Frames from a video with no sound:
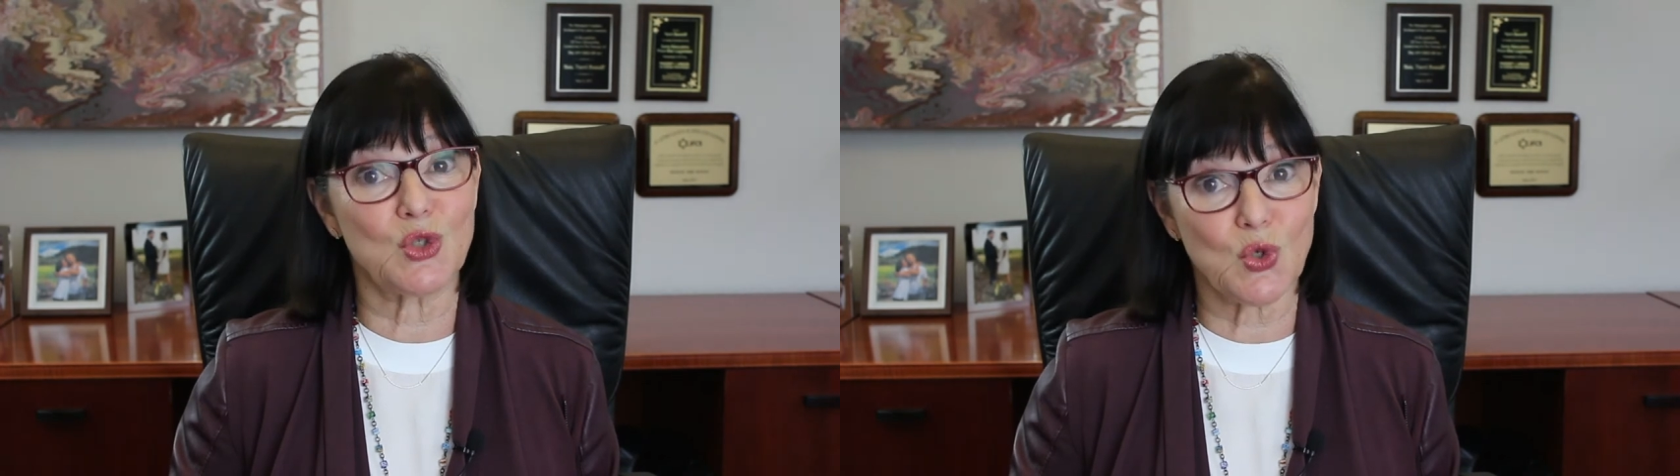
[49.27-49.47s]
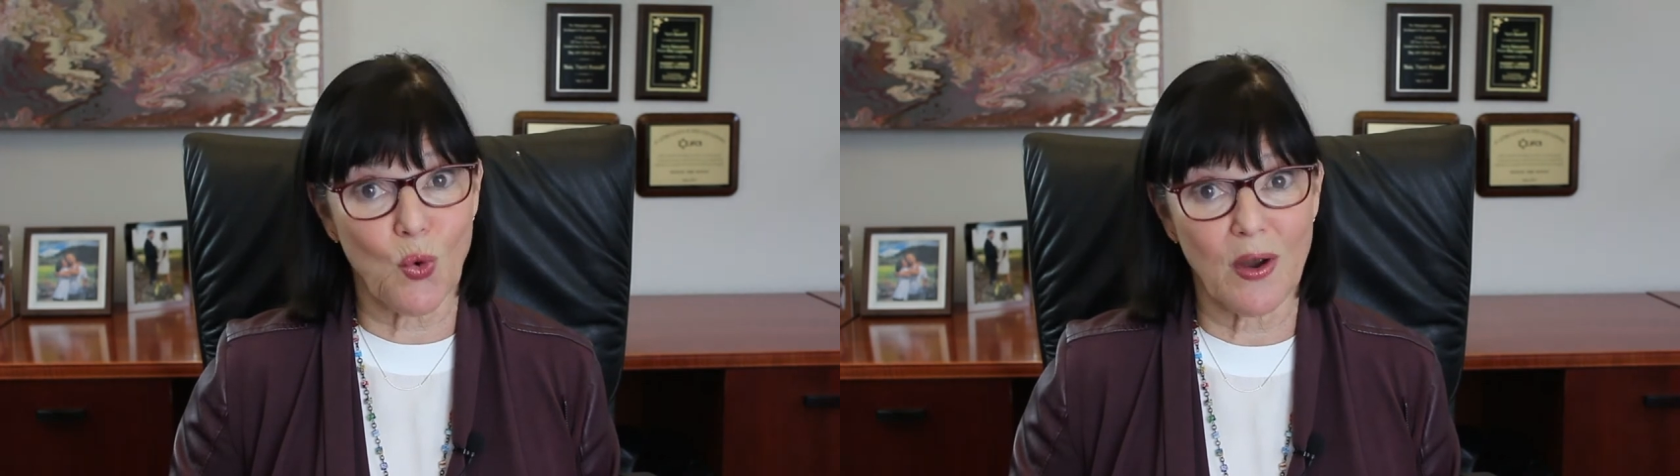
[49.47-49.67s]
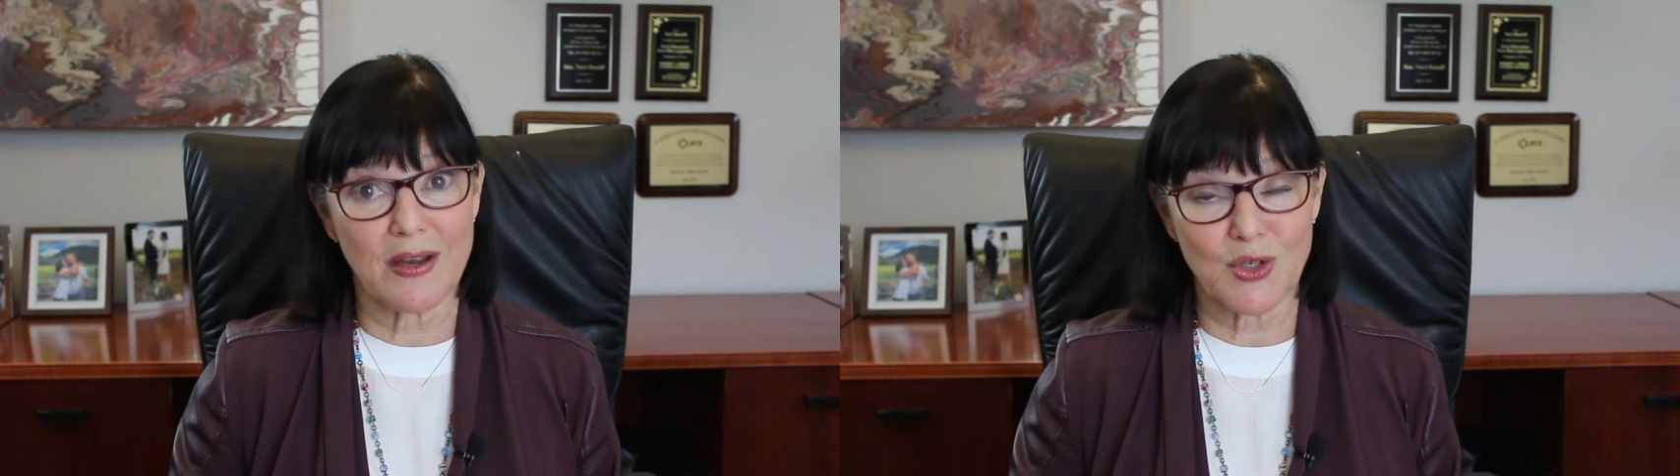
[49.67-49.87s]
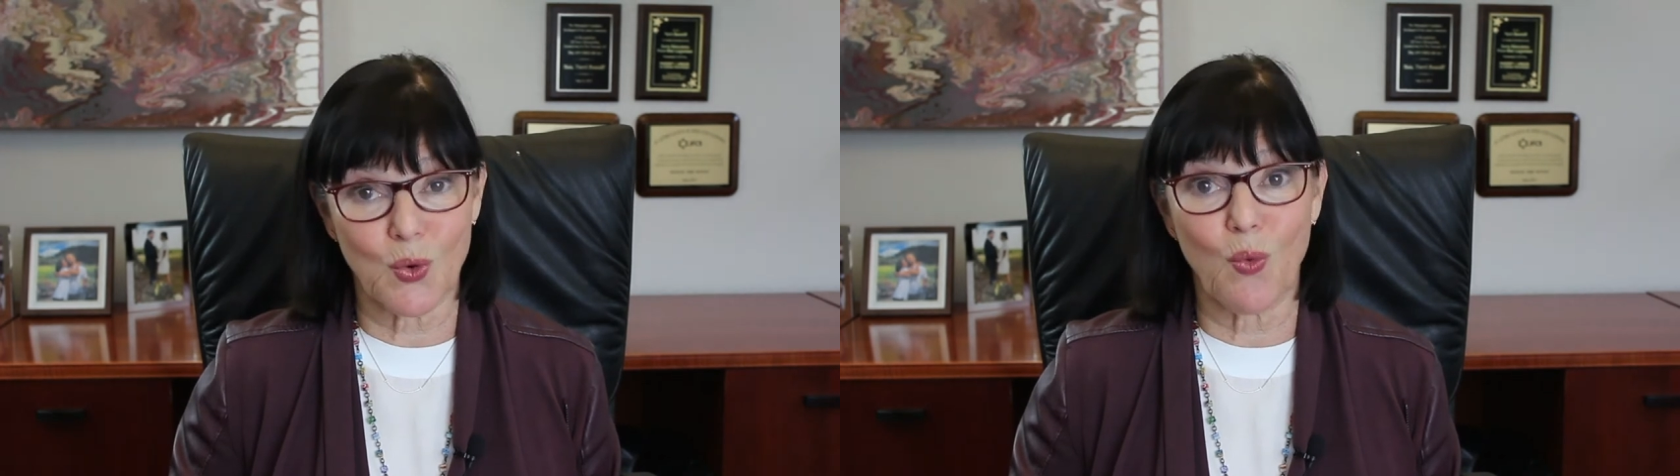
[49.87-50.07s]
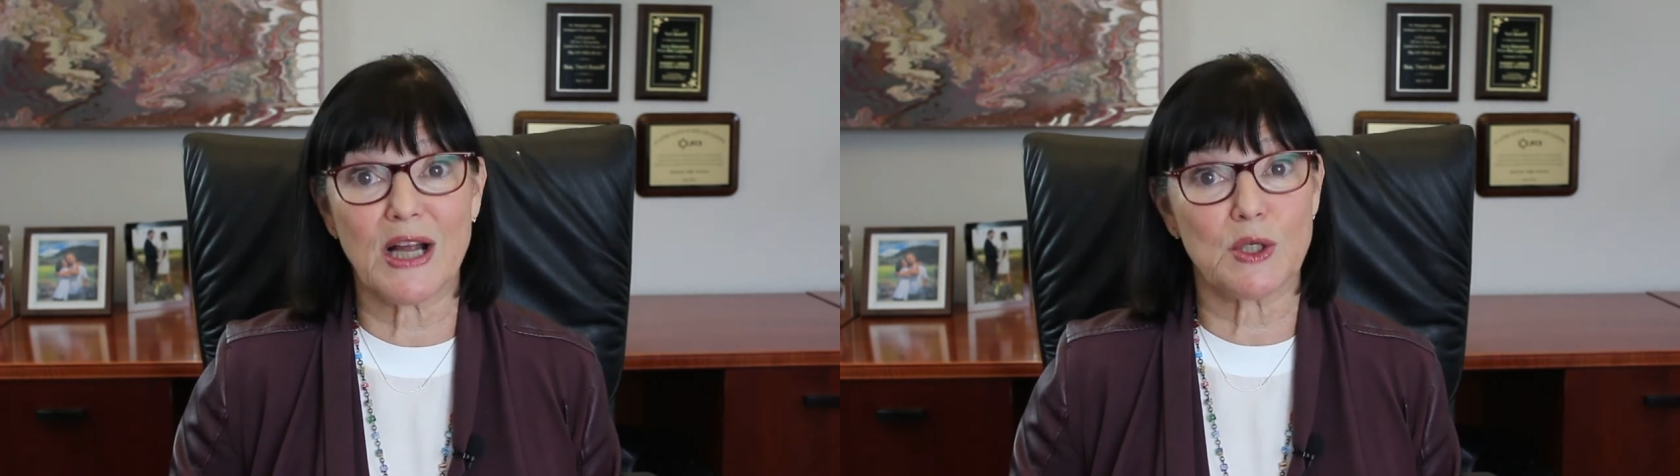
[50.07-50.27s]
joy
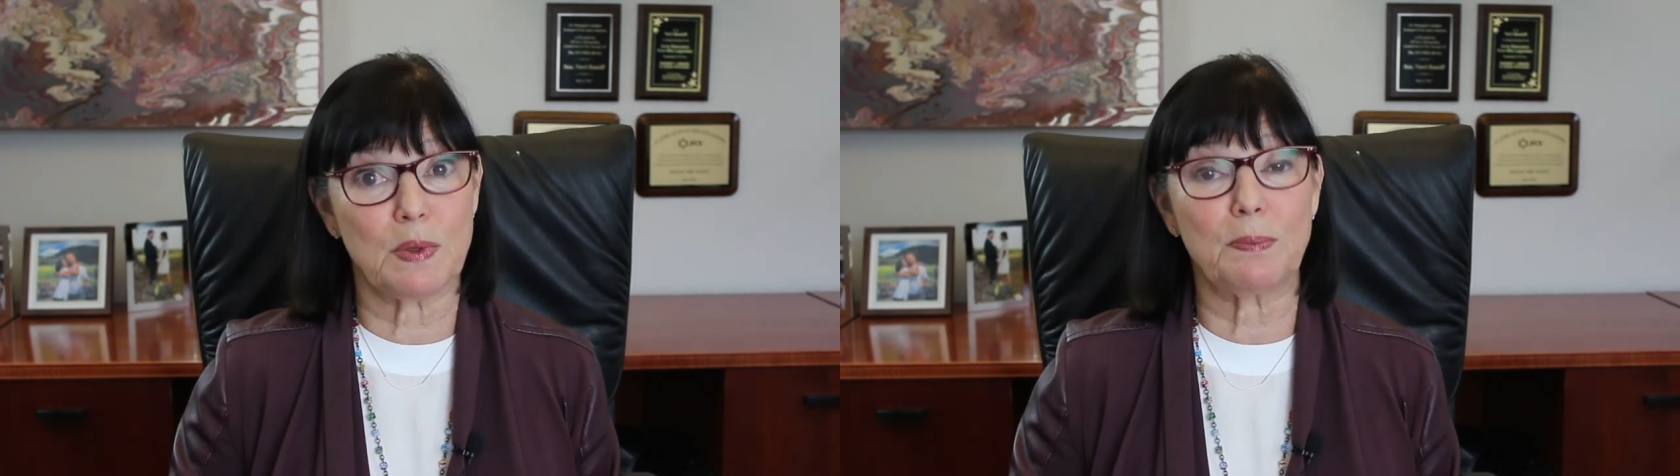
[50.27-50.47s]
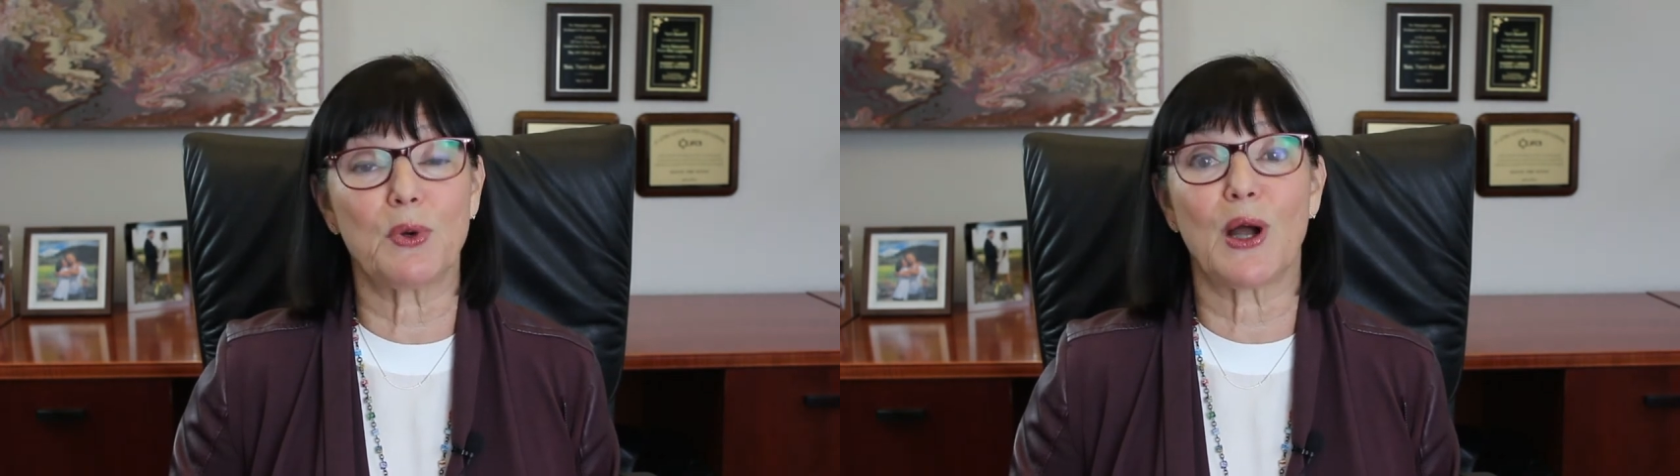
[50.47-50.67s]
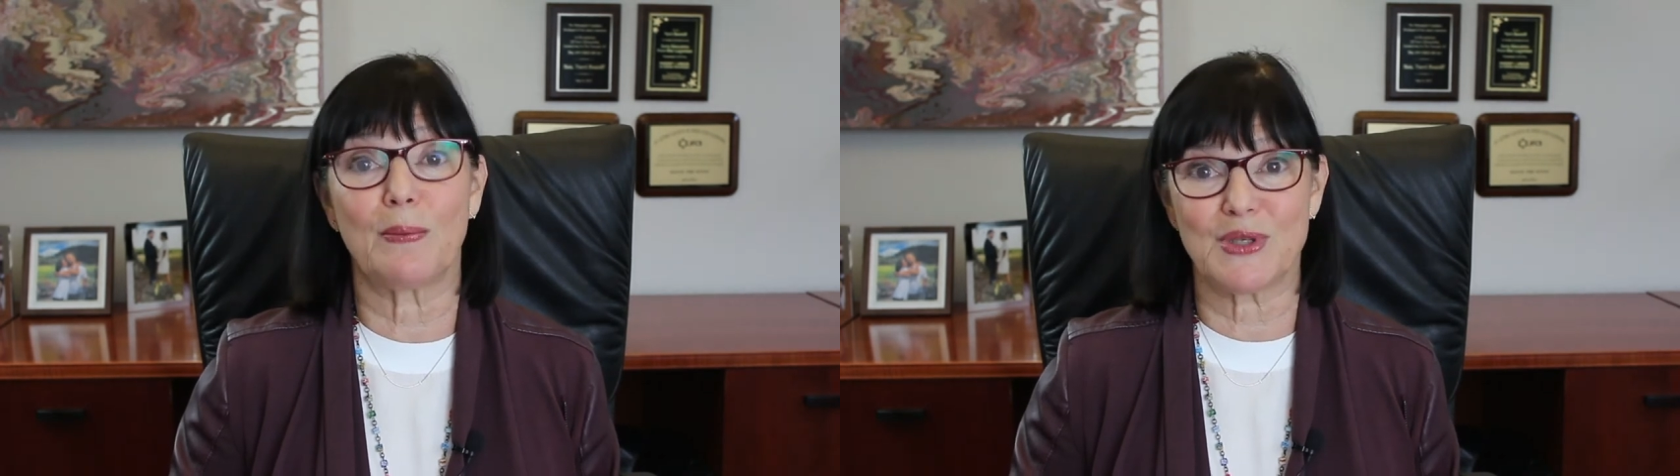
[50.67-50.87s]
to watch people come